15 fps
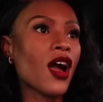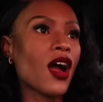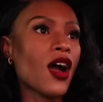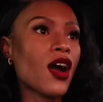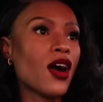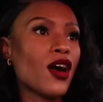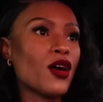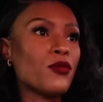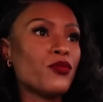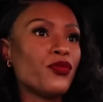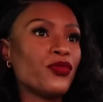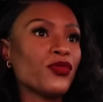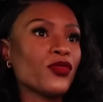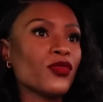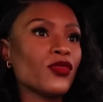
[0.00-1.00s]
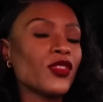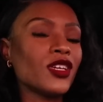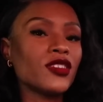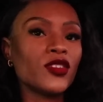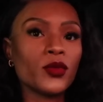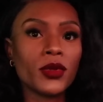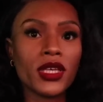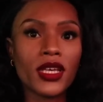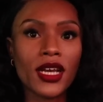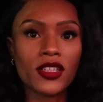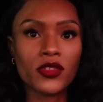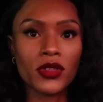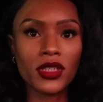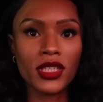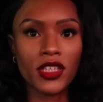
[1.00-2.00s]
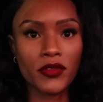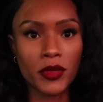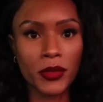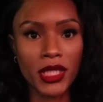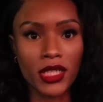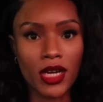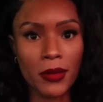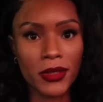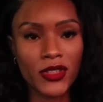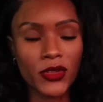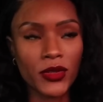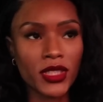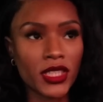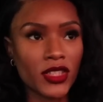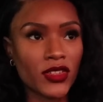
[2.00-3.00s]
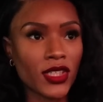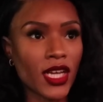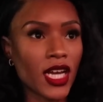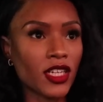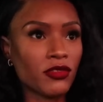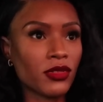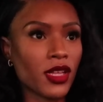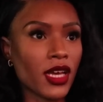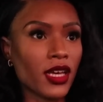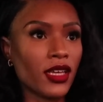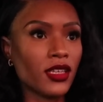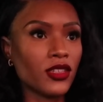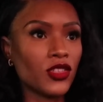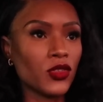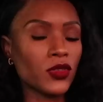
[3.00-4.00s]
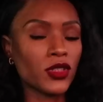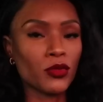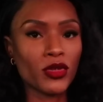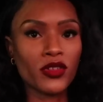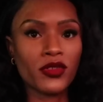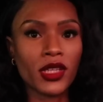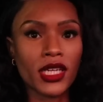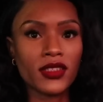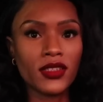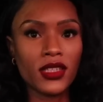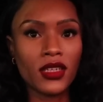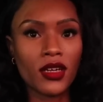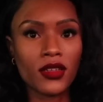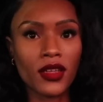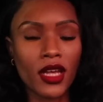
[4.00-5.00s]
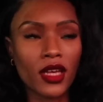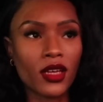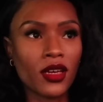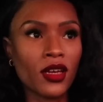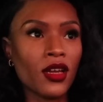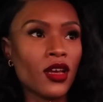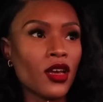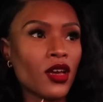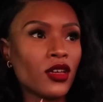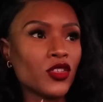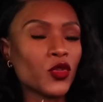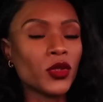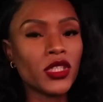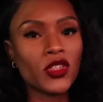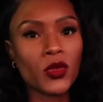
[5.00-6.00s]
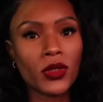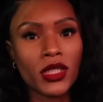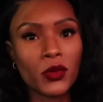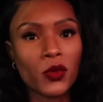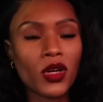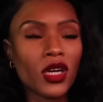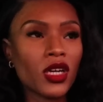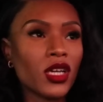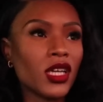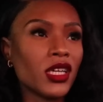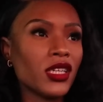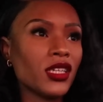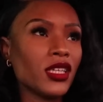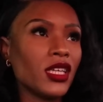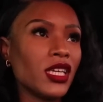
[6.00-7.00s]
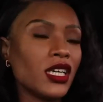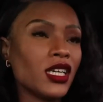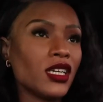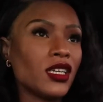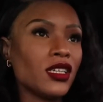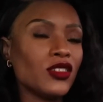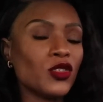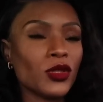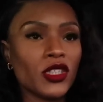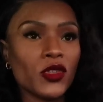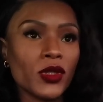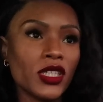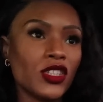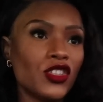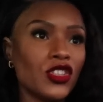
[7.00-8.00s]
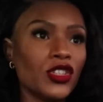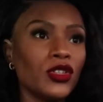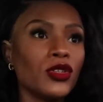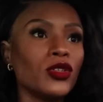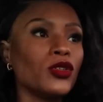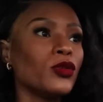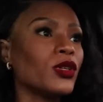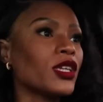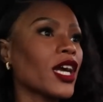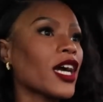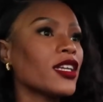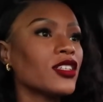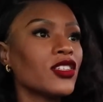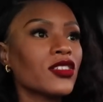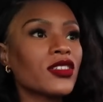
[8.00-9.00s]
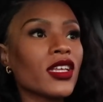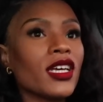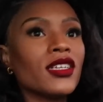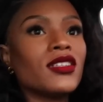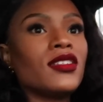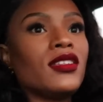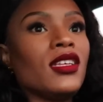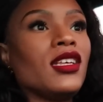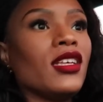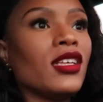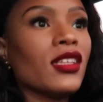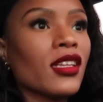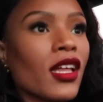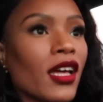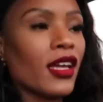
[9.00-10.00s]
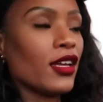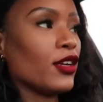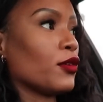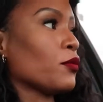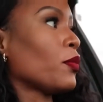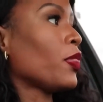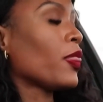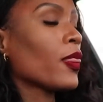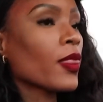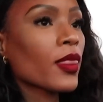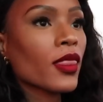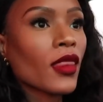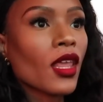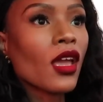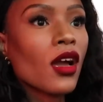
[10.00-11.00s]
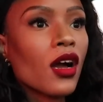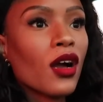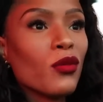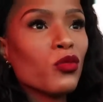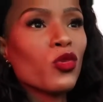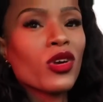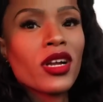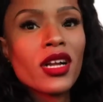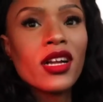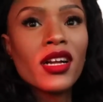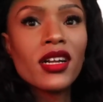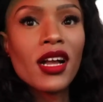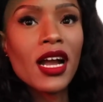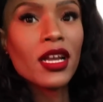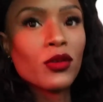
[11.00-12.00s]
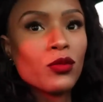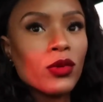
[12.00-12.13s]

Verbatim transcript: um, this week has really given me an opportunity to kind of like do some reflecting on like 2021 and 2022 and kind of just like seeing like um, where I